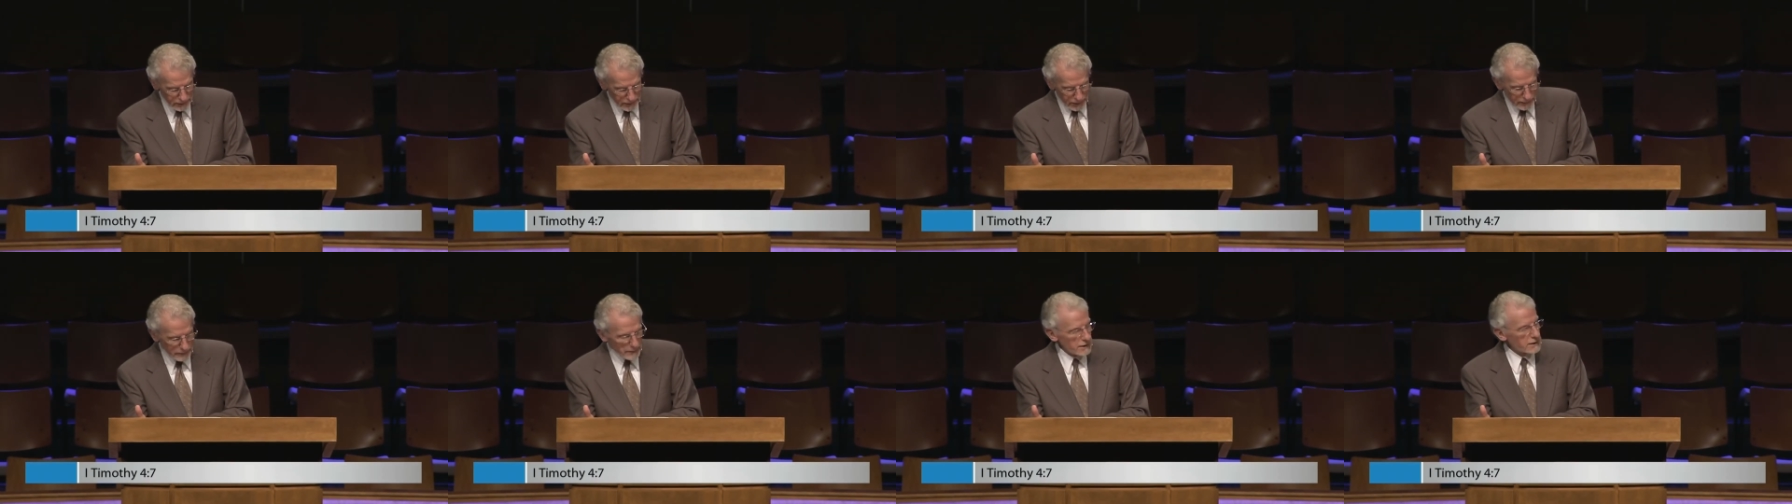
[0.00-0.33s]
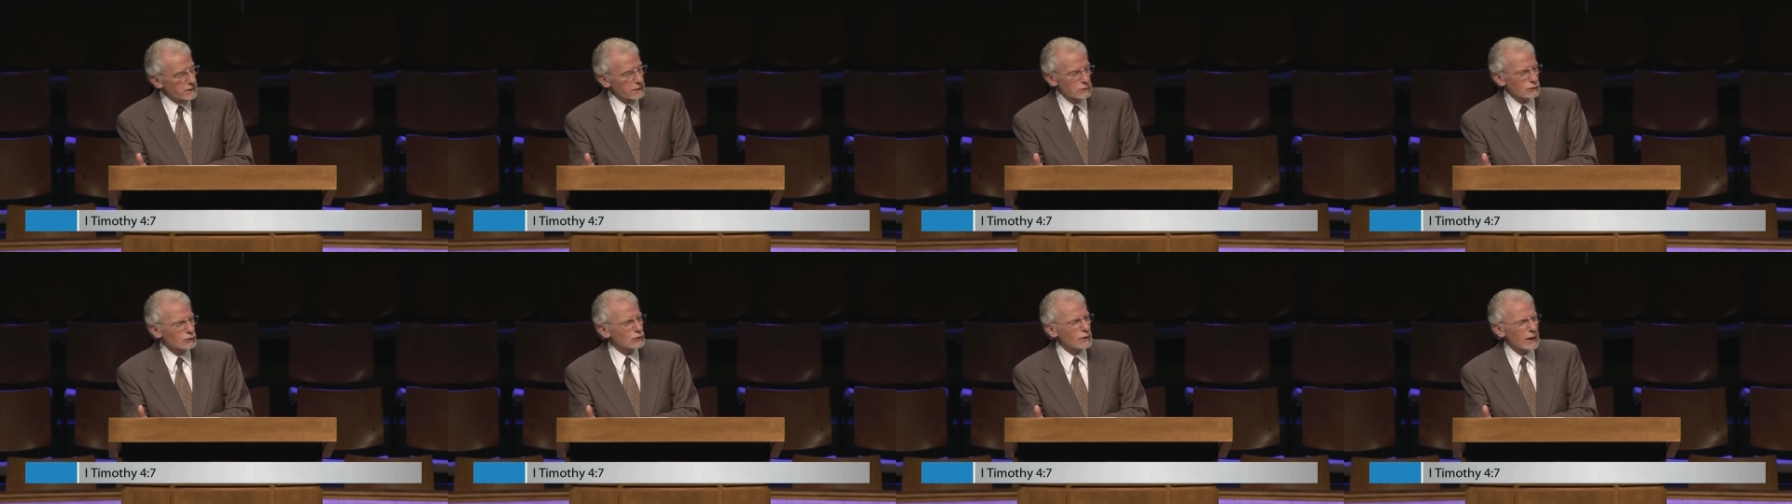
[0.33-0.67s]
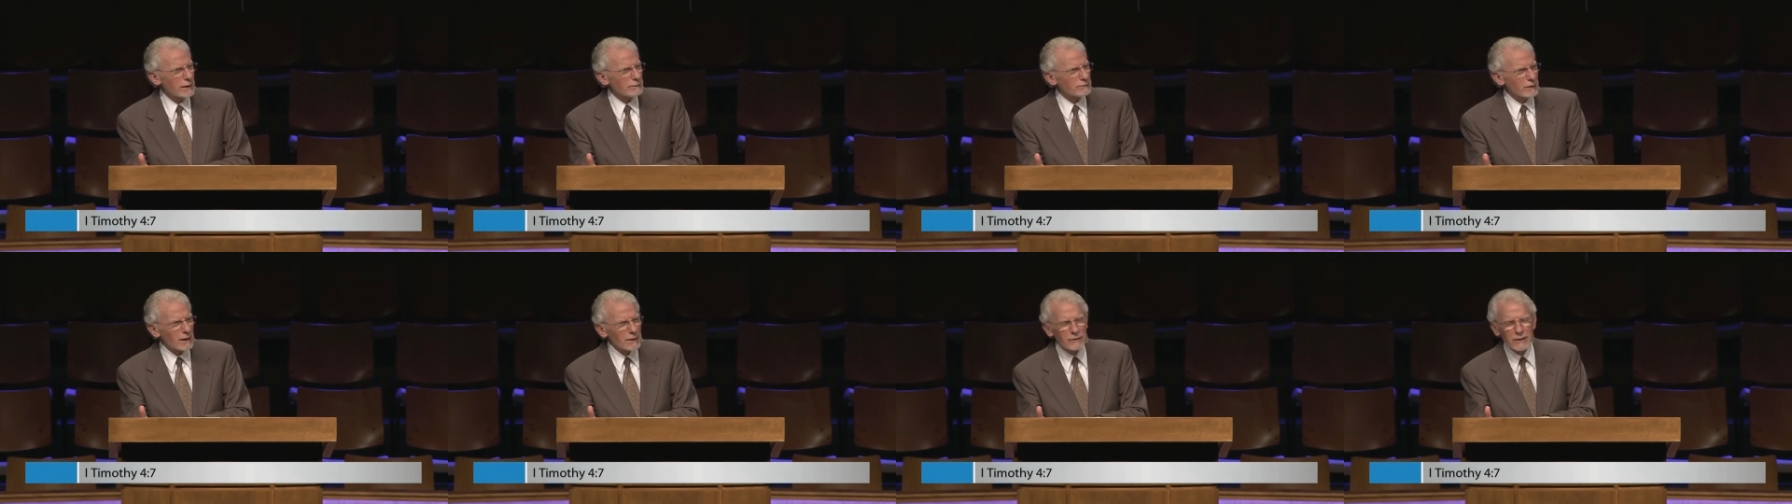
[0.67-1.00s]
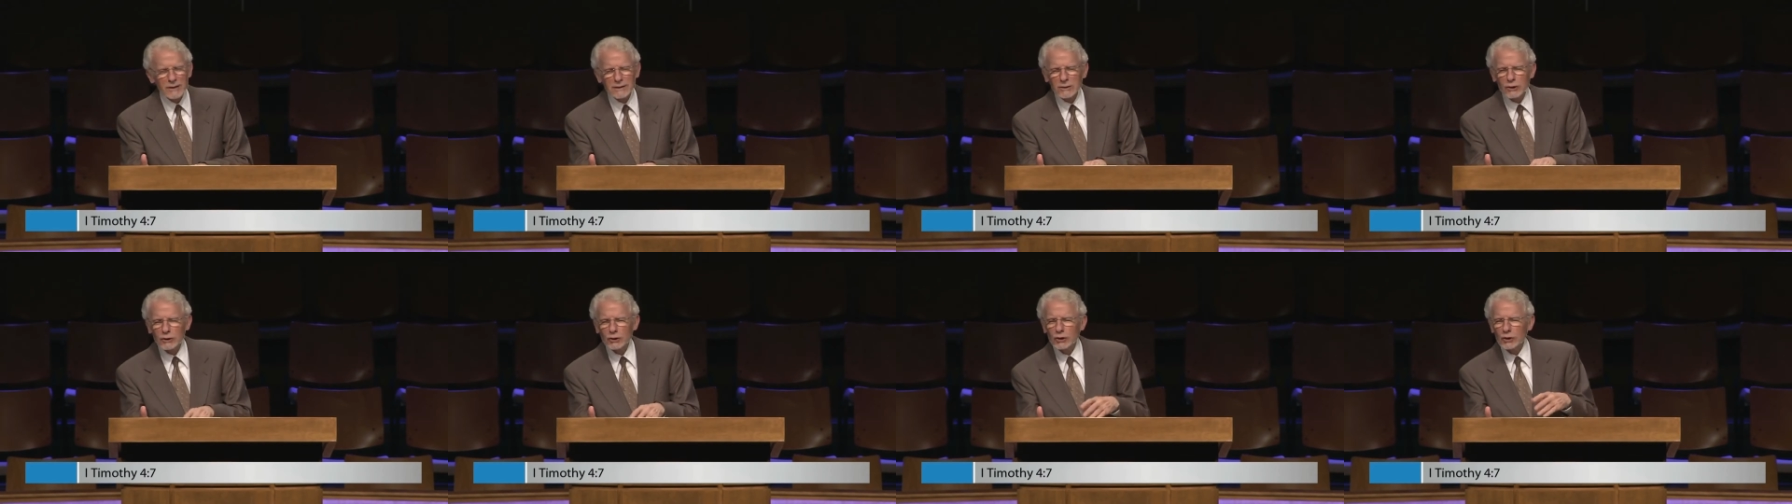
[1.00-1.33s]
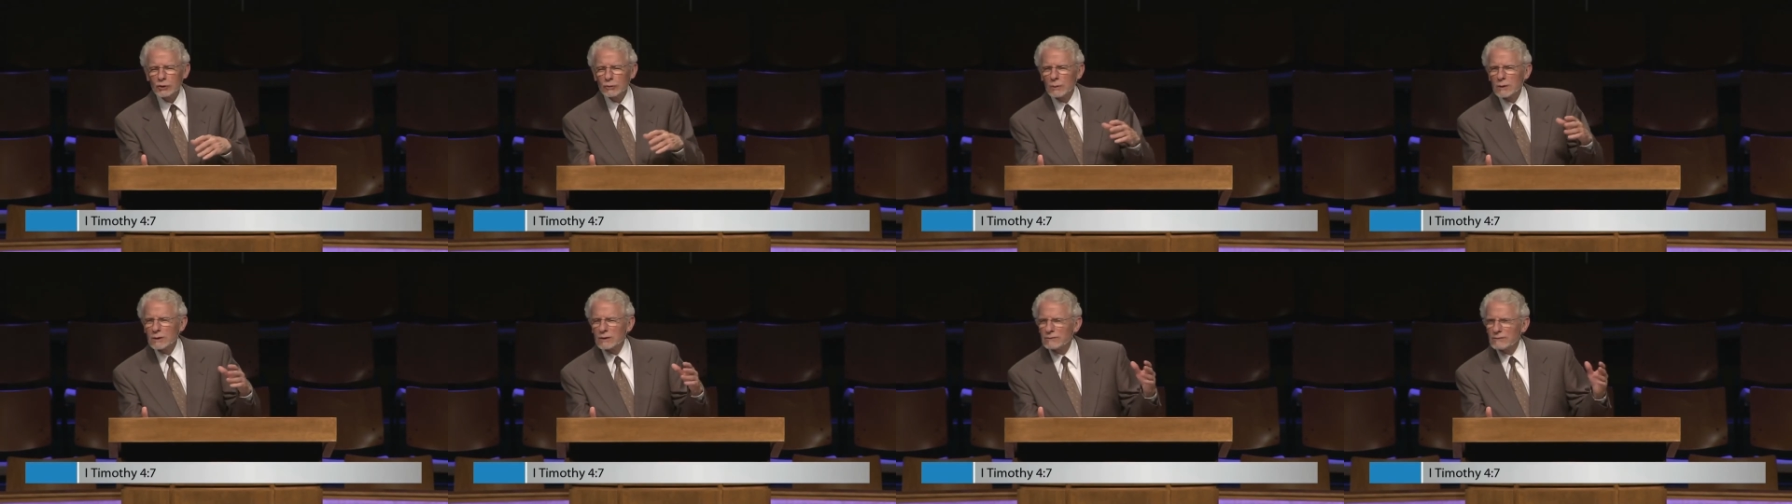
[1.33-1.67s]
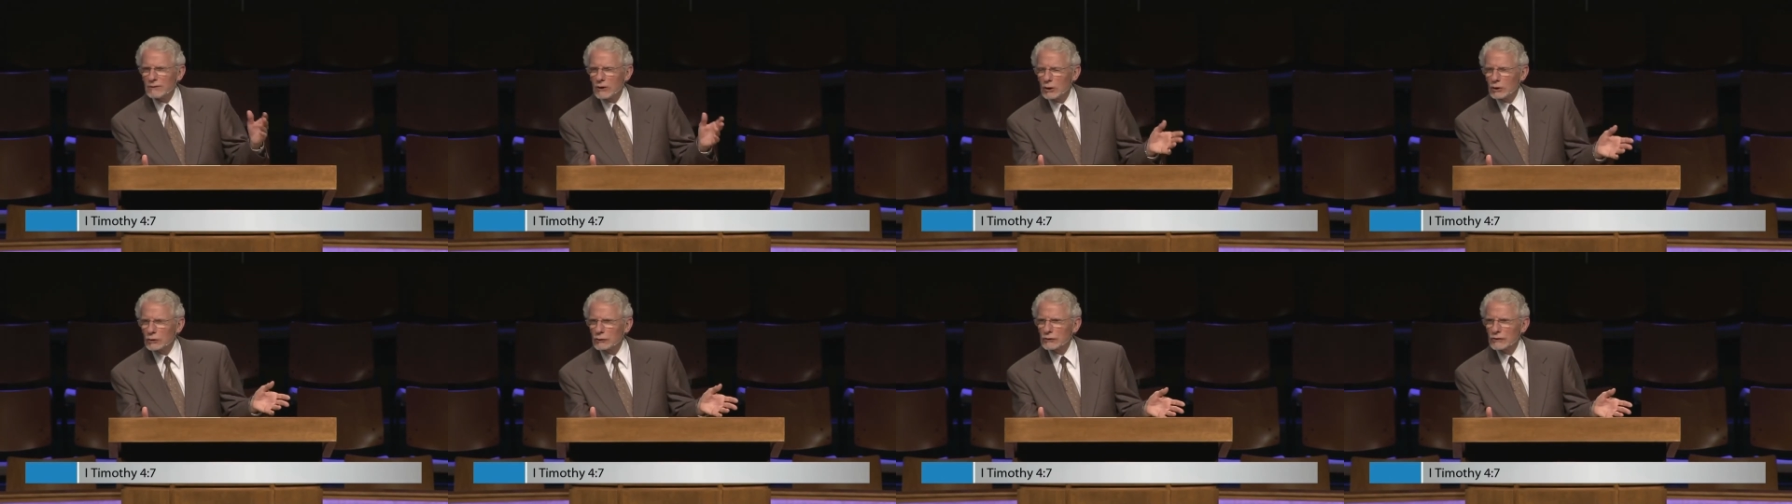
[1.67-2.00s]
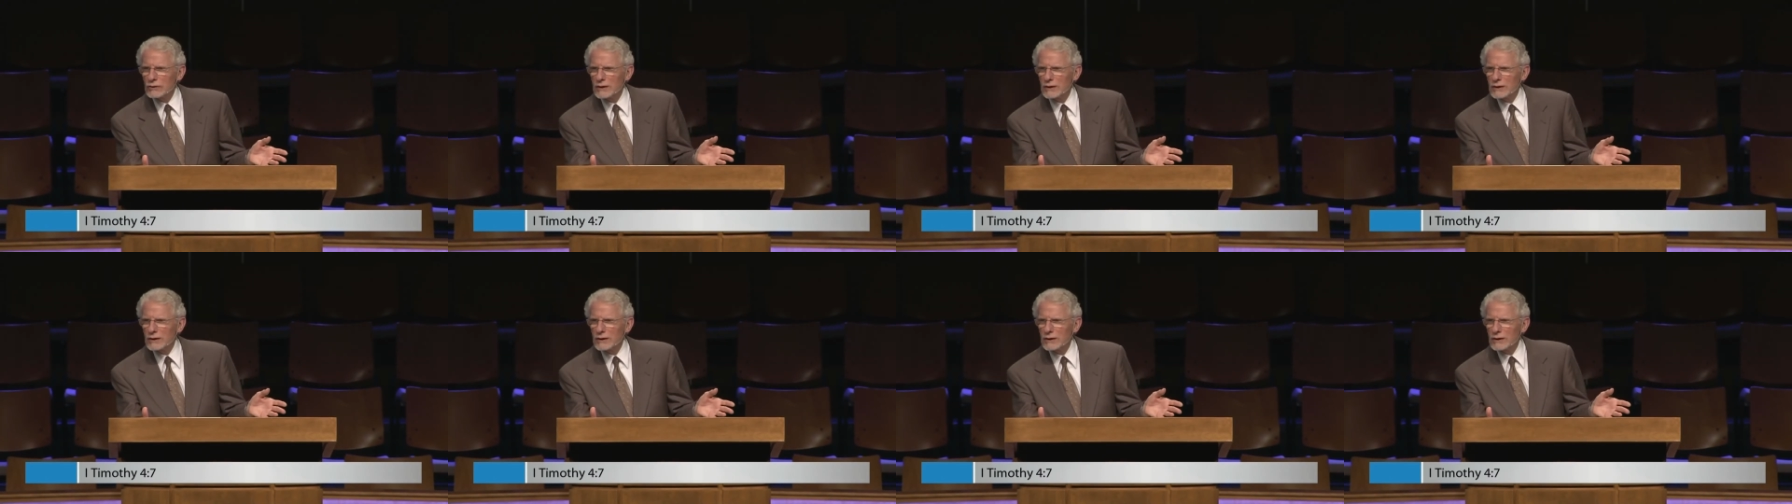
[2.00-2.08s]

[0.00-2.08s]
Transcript: That means you have nothing to do with false